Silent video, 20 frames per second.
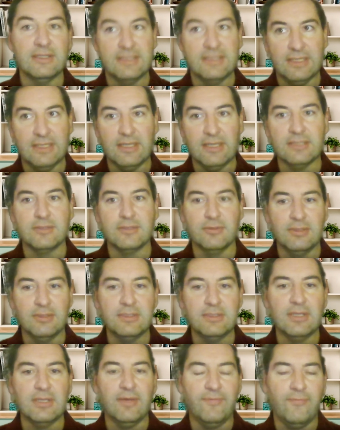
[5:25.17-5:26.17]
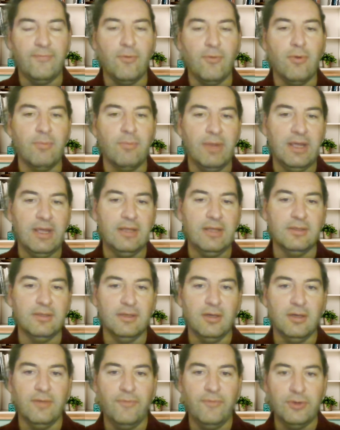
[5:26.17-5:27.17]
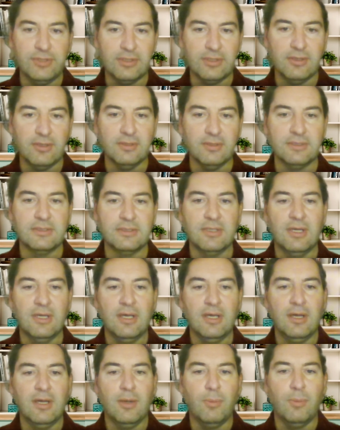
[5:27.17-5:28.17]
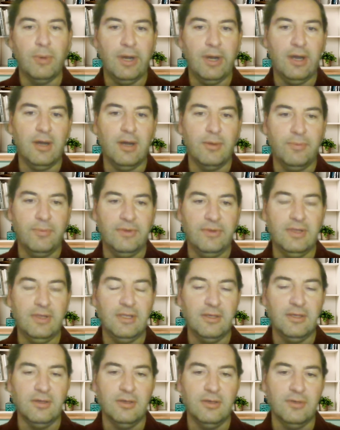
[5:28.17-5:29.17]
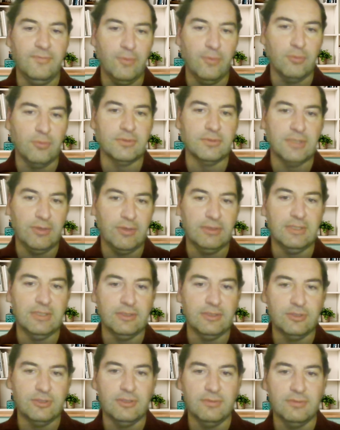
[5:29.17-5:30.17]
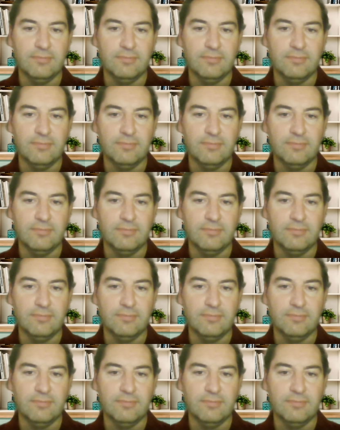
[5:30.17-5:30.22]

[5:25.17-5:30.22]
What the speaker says: SaaS. So these are four main verticals where we focus our attention.